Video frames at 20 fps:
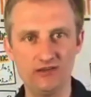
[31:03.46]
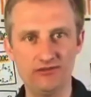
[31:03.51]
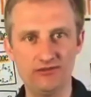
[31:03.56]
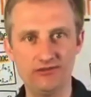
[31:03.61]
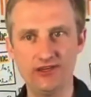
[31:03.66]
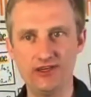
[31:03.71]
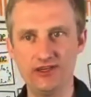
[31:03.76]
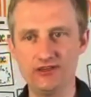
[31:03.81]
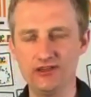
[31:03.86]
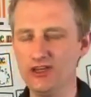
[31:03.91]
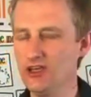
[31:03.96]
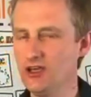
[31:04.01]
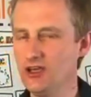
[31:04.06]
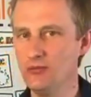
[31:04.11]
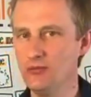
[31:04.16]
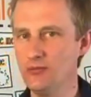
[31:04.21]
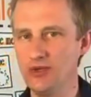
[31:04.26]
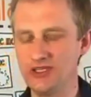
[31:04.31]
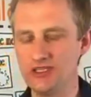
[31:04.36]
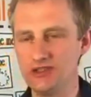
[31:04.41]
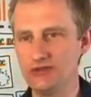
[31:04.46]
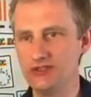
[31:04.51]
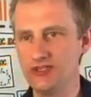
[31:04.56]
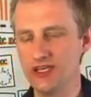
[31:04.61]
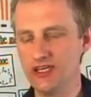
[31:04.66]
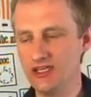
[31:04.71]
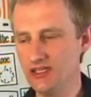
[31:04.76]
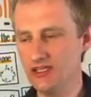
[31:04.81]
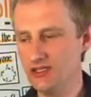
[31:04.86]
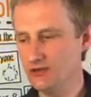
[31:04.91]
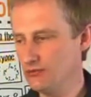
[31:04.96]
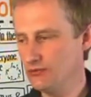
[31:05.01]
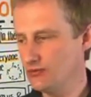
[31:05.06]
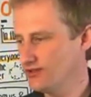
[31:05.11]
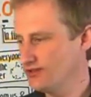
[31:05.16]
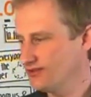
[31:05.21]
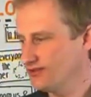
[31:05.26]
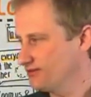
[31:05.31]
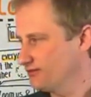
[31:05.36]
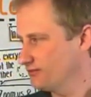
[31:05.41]
there. But today with
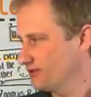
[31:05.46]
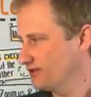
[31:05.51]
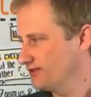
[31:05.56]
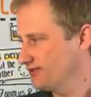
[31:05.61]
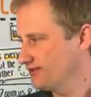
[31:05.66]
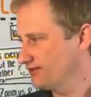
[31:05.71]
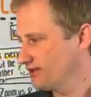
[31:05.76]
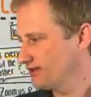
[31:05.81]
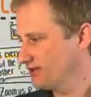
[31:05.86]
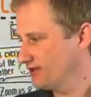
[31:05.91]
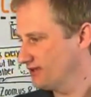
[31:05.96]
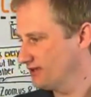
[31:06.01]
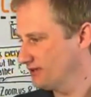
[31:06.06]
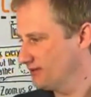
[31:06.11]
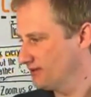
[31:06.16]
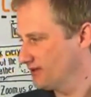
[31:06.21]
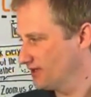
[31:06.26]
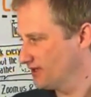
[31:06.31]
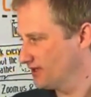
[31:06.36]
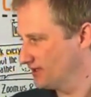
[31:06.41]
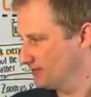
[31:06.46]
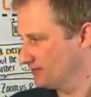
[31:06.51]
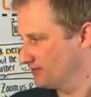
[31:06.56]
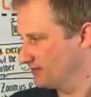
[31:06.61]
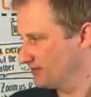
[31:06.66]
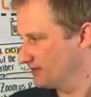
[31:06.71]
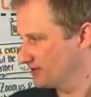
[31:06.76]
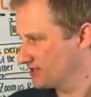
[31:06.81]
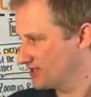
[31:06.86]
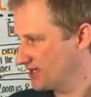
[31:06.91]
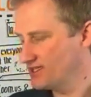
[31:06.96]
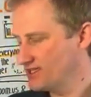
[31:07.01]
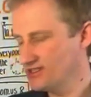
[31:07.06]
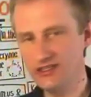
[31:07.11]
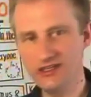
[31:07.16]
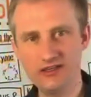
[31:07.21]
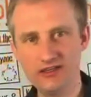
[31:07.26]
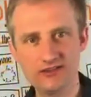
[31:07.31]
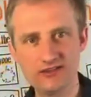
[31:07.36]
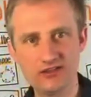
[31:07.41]

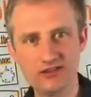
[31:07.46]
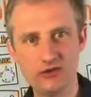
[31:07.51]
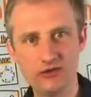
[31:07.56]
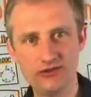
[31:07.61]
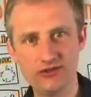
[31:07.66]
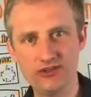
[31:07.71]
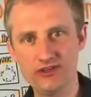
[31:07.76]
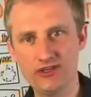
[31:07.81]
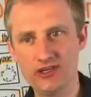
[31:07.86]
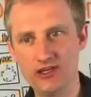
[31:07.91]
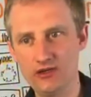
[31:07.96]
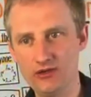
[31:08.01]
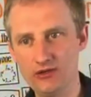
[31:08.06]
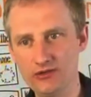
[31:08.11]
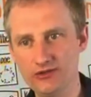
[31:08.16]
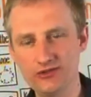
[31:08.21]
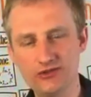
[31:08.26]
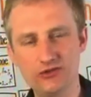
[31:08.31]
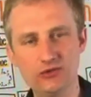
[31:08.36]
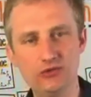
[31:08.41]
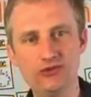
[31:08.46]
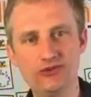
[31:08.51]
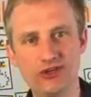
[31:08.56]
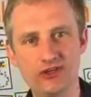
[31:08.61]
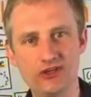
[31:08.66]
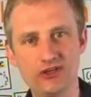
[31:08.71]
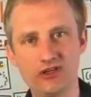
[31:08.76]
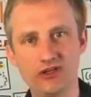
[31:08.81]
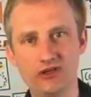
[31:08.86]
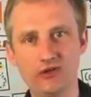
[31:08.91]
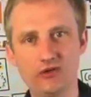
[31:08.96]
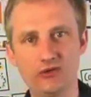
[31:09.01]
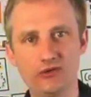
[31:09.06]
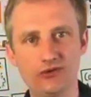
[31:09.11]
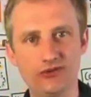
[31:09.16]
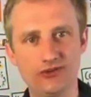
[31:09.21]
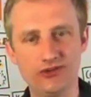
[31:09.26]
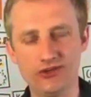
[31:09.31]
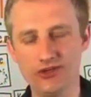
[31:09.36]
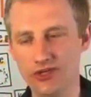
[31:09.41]
childcare is closing down, schools are
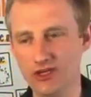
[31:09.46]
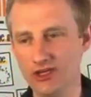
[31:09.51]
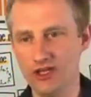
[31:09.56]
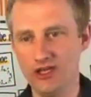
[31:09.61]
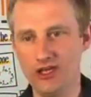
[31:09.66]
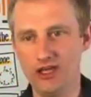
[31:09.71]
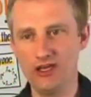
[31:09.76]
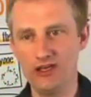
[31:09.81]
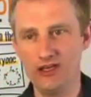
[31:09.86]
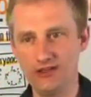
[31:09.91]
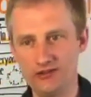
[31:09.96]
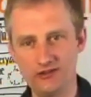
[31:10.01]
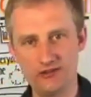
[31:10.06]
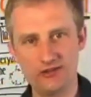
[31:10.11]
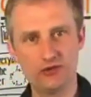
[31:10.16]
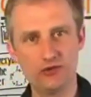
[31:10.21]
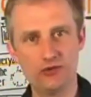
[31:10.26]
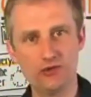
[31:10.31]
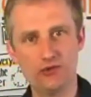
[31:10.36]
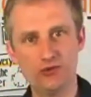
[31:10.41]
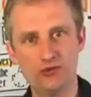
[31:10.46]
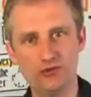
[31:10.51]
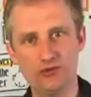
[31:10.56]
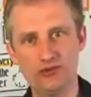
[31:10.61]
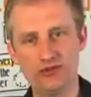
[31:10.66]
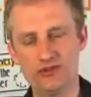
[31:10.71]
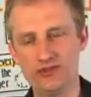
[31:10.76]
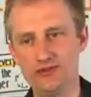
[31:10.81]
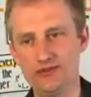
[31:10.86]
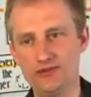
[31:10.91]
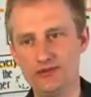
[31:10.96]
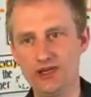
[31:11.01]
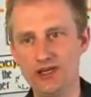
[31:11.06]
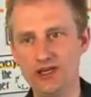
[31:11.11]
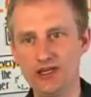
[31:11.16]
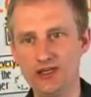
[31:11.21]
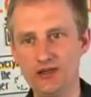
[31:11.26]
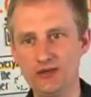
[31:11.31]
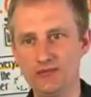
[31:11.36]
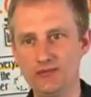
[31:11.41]
closed. And so
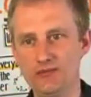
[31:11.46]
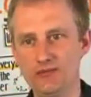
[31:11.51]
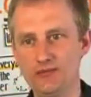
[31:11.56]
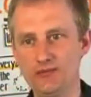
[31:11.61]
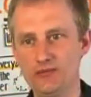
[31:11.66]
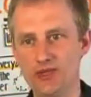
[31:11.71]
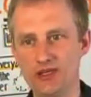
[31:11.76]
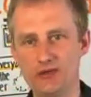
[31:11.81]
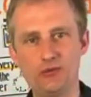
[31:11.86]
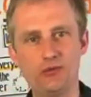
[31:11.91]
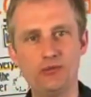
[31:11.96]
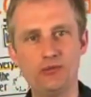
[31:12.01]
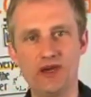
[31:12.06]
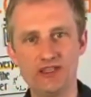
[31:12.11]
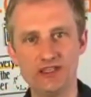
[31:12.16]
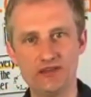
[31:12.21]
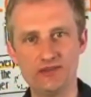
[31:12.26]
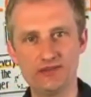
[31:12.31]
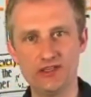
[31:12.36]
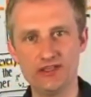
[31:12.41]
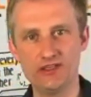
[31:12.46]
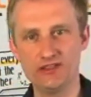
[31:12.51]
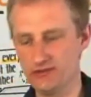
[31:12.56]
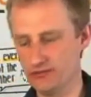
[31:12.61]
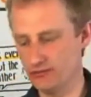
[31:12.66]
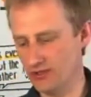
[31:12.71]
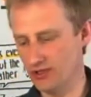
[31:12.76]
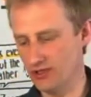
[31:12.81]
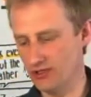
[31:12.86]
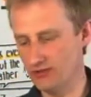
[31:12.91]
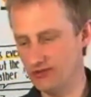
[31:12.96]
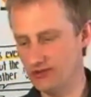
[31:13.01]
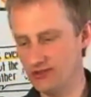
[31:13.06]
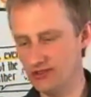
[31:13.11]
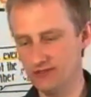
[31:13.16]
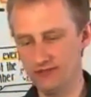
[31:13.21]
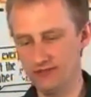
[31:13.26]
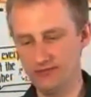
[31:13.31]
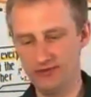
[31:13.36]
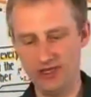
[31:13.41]
like we might have kids around,
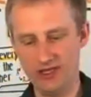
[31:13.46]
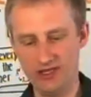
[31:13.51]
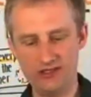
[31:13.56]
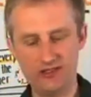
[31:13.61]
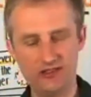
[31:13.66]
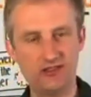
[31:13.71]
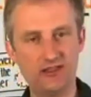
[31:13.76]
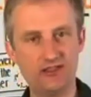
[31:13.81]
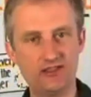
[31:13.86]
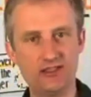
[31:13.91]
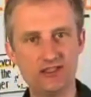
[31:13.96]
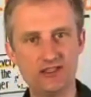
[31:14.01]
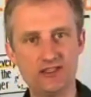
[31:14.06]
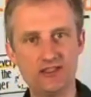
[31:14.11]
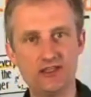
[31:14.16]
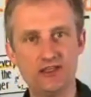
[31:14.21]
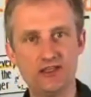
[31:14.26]
and this